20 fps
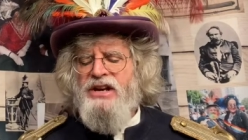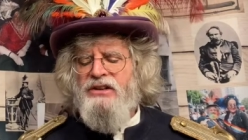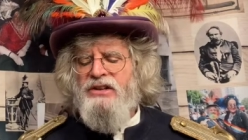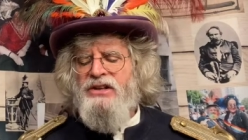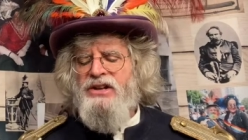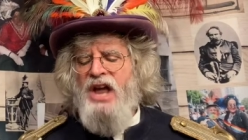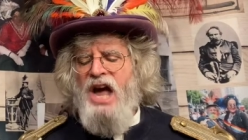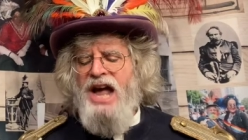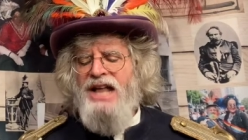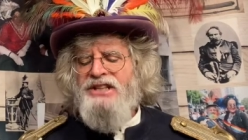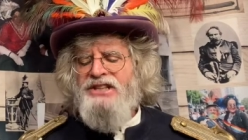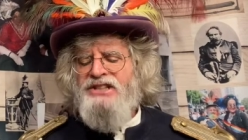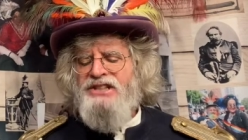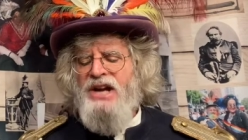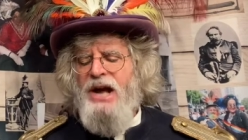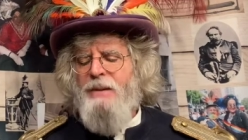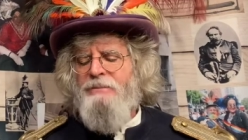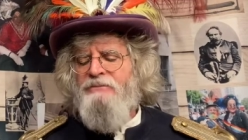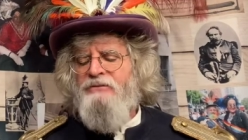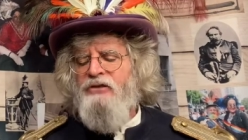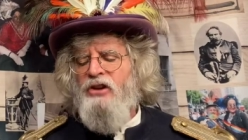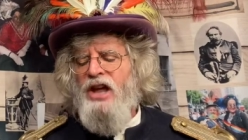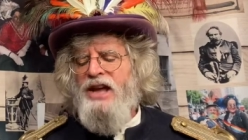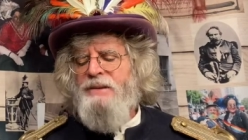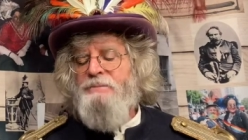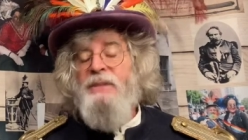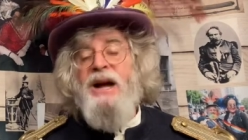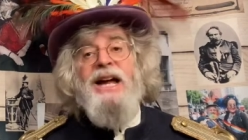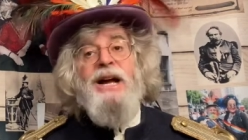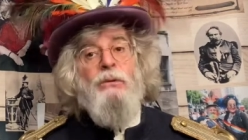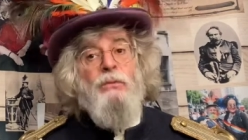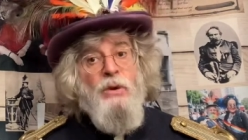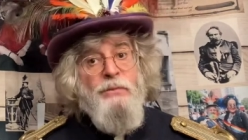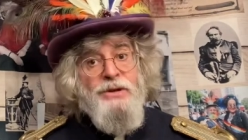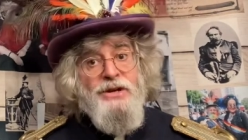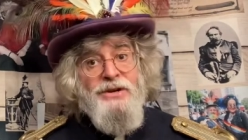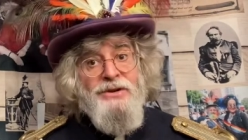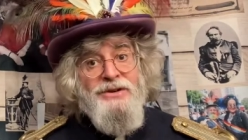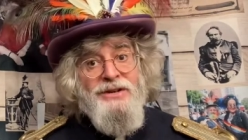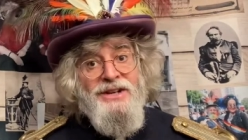nonstop flight by a
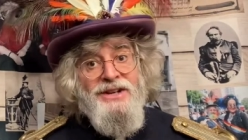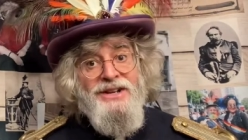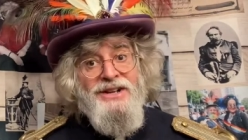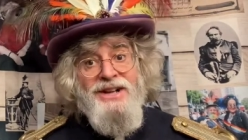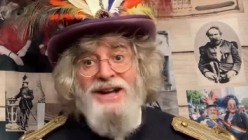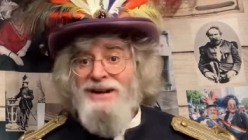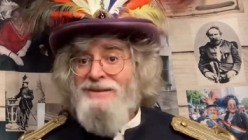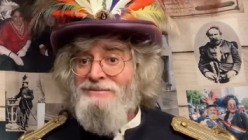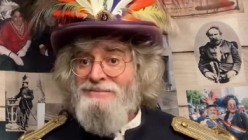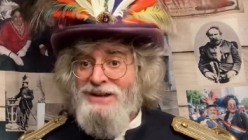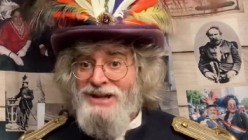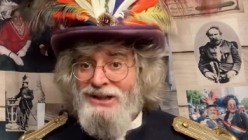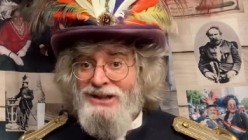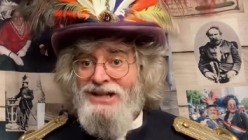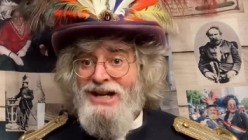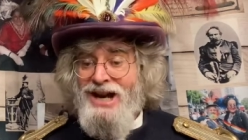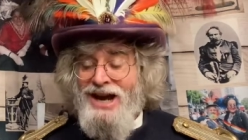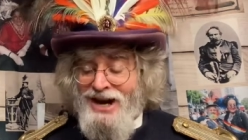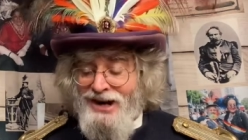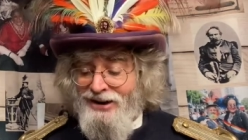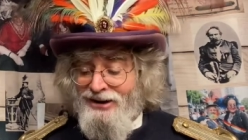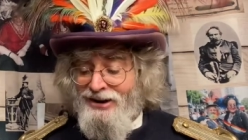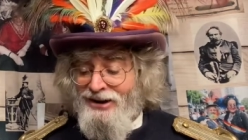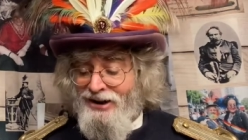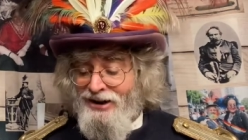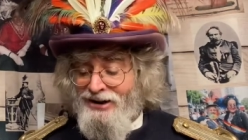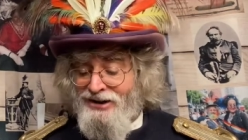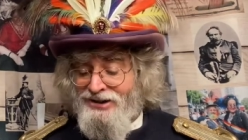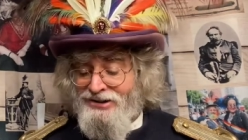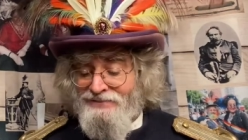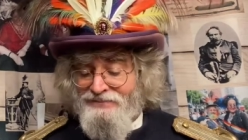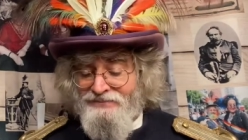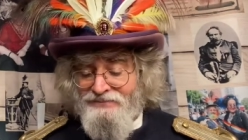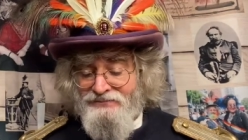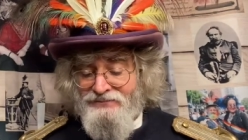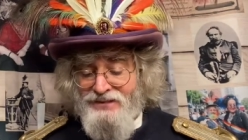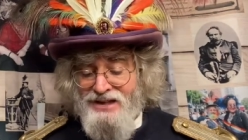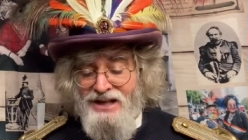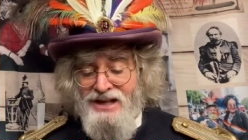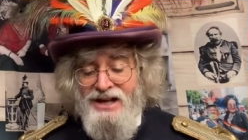woman, Amelia Earhart.
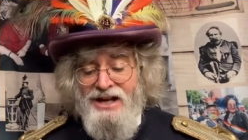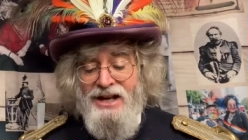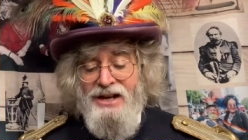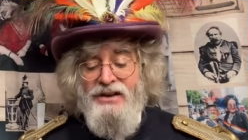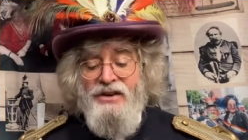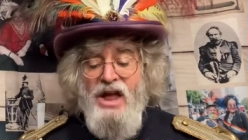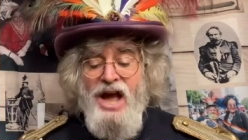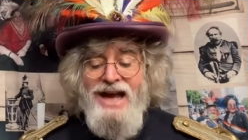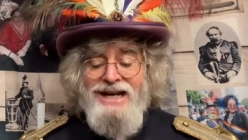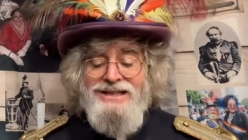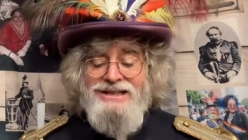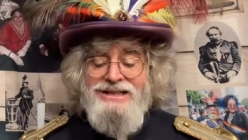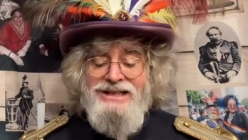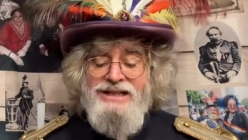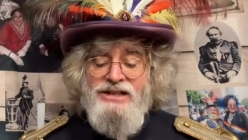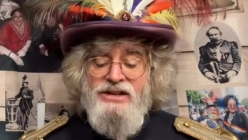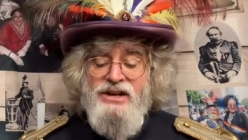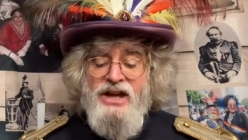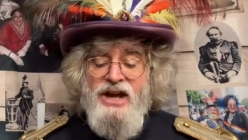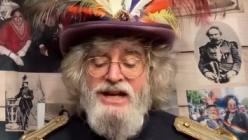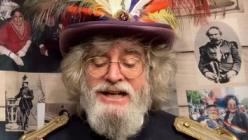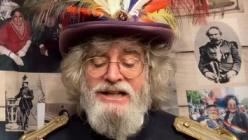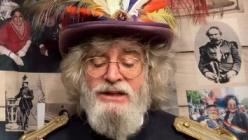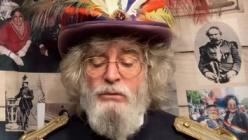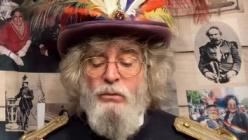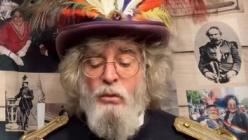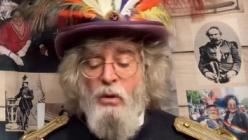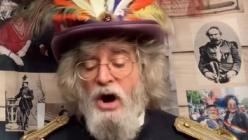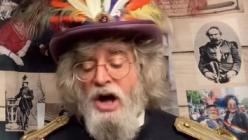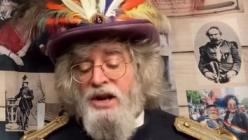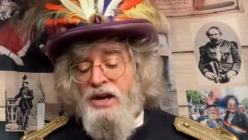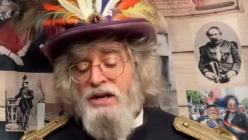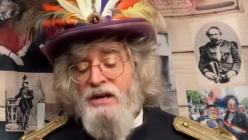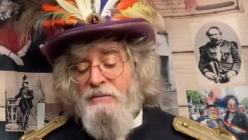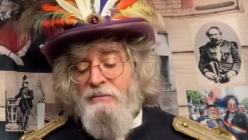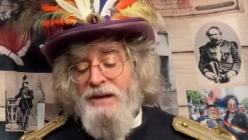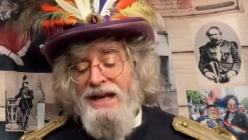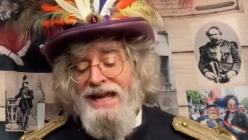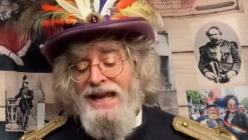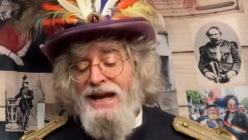1991,
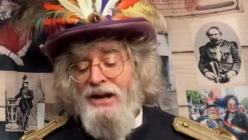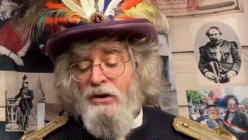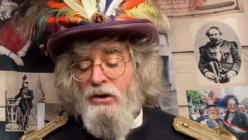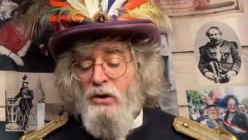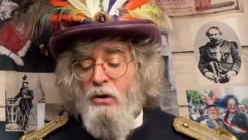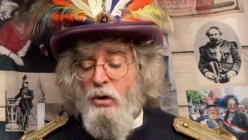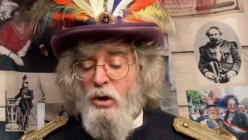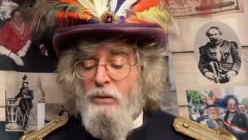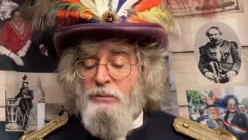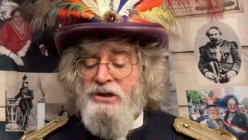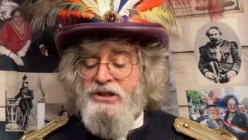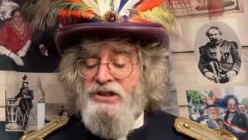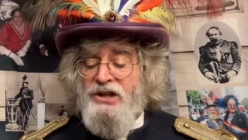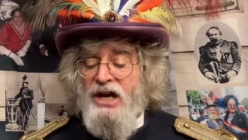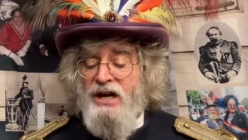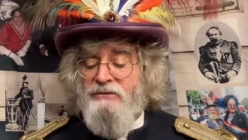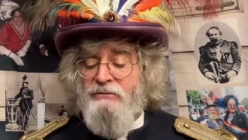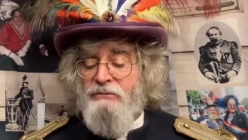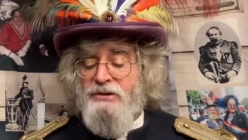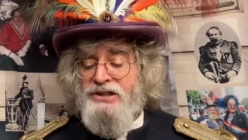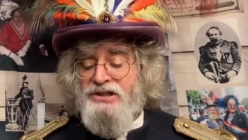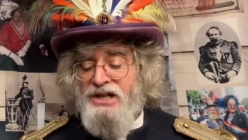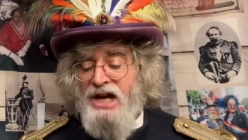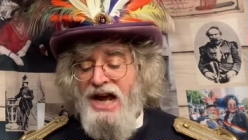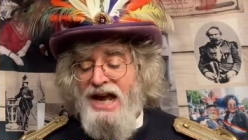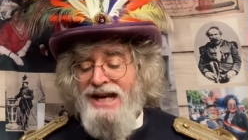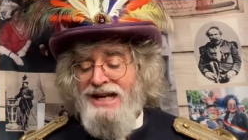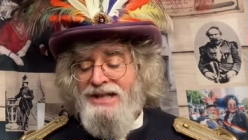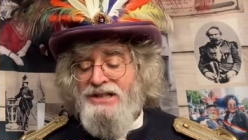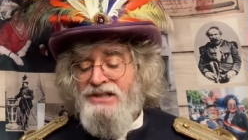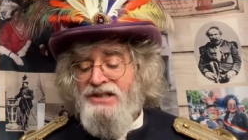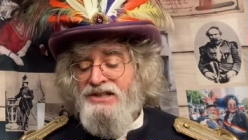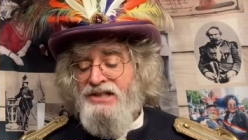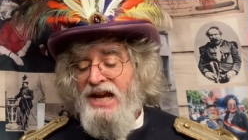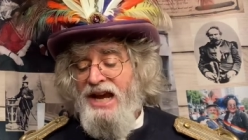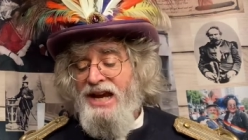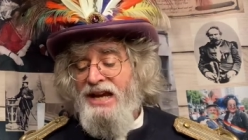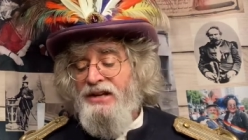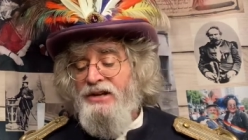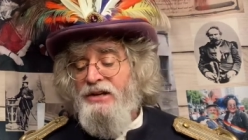Mikhail Gorbachev resigns as
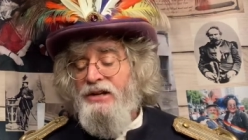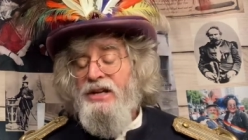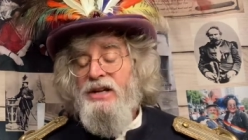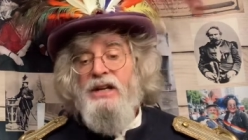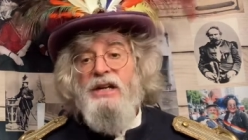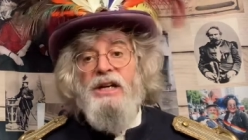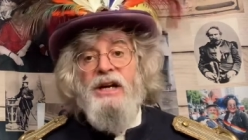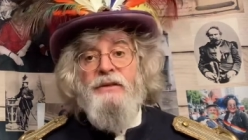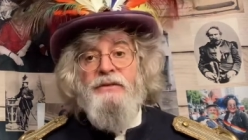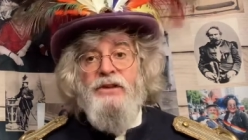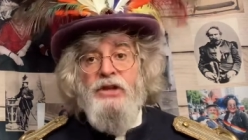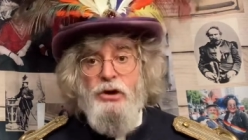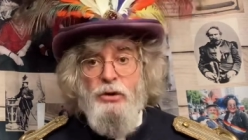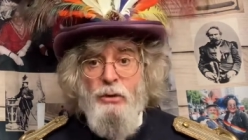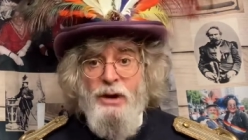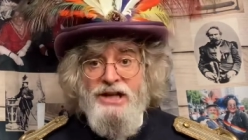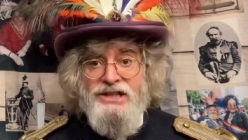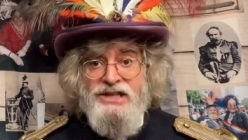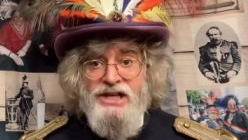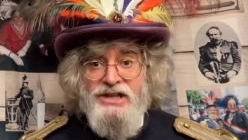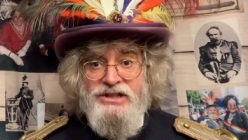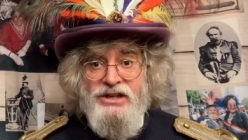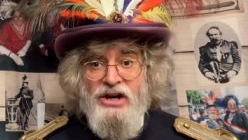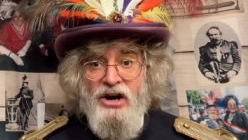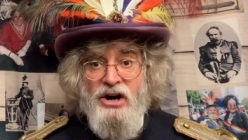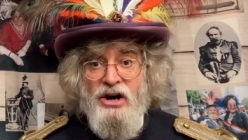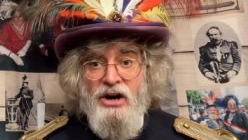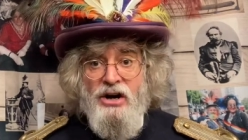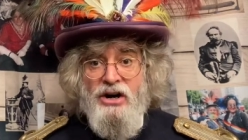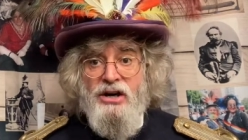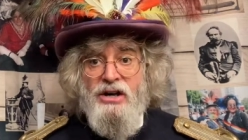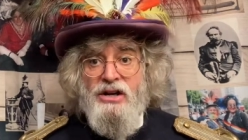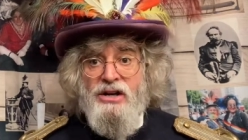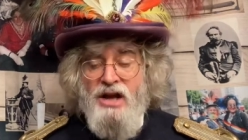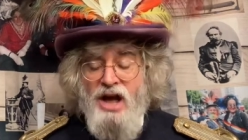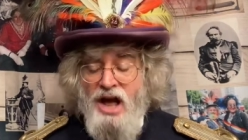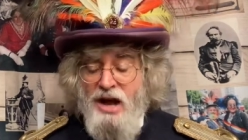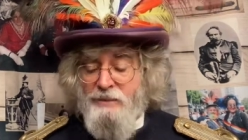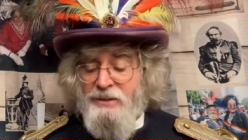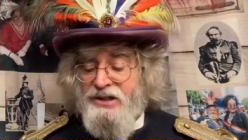head of the USSR
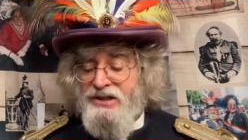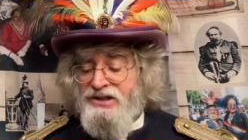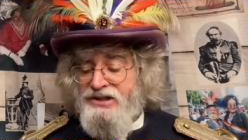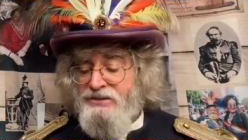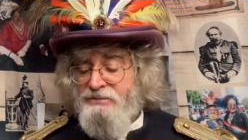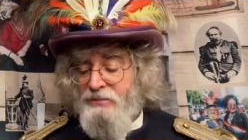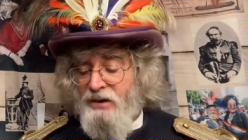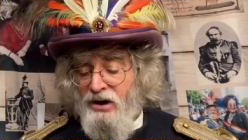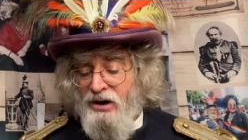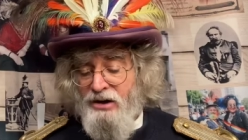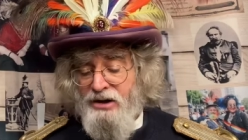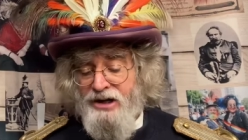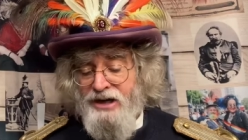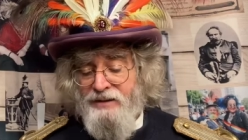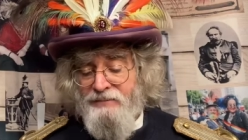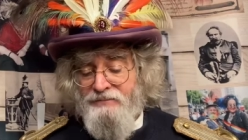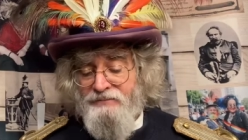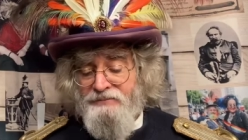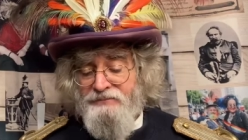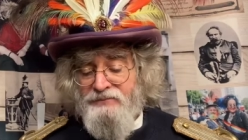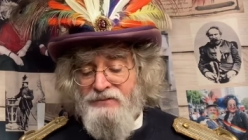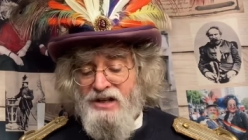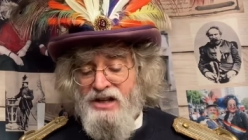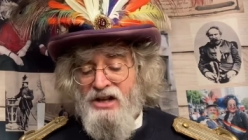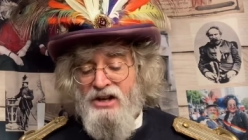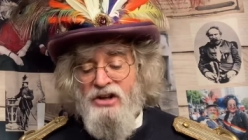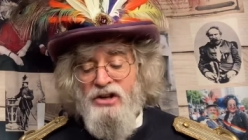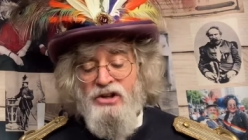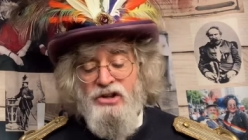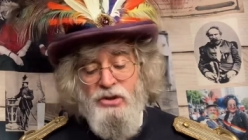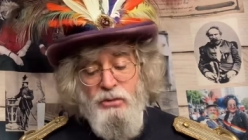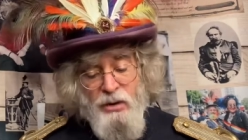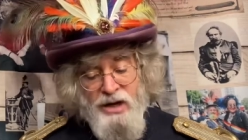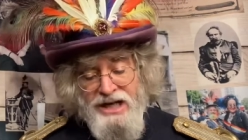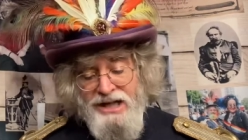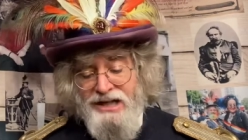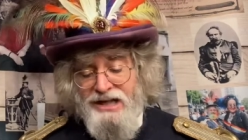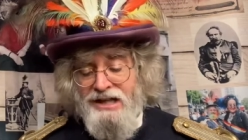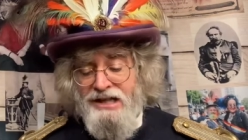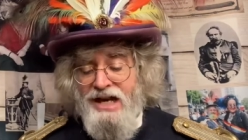Communist Party.
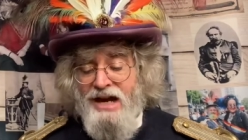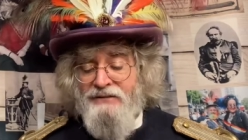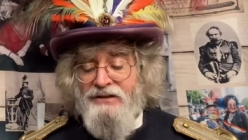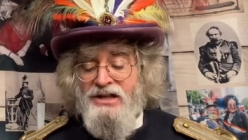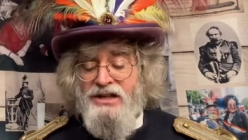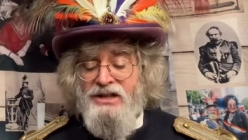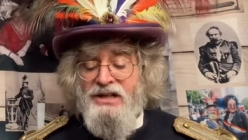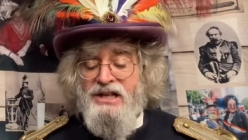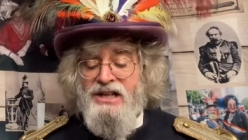2011,